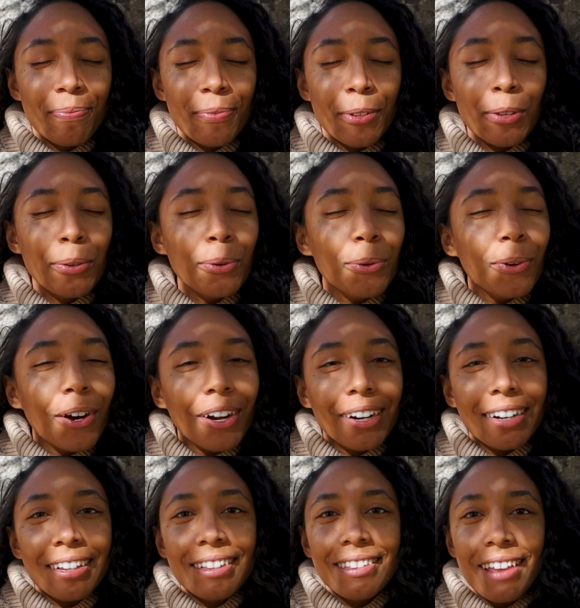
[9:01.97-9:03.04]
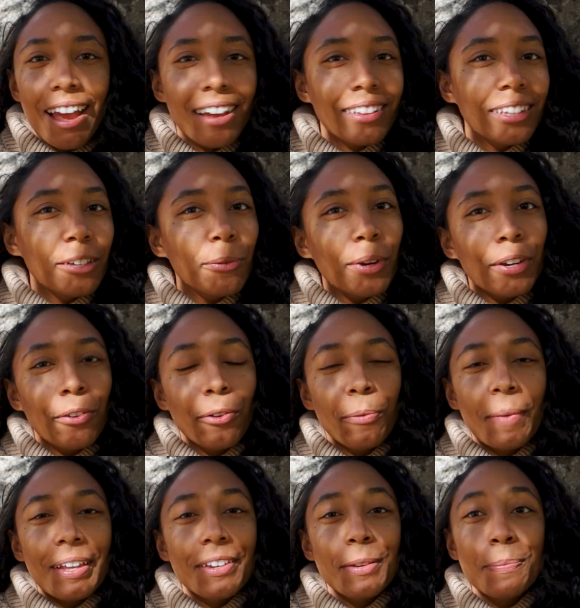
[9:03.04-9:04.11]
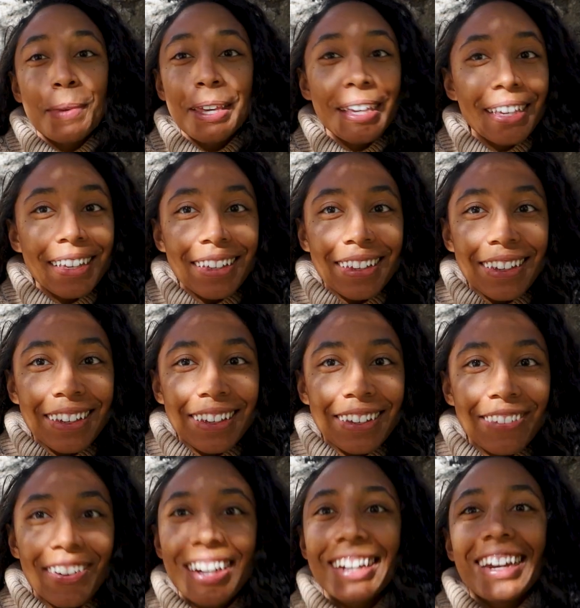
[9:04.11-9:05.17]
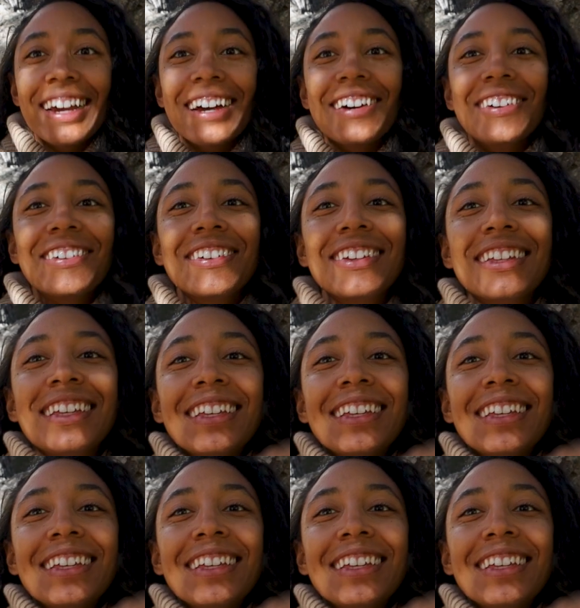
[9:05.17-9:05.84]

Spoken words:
You are exactly where you're meant to be right now.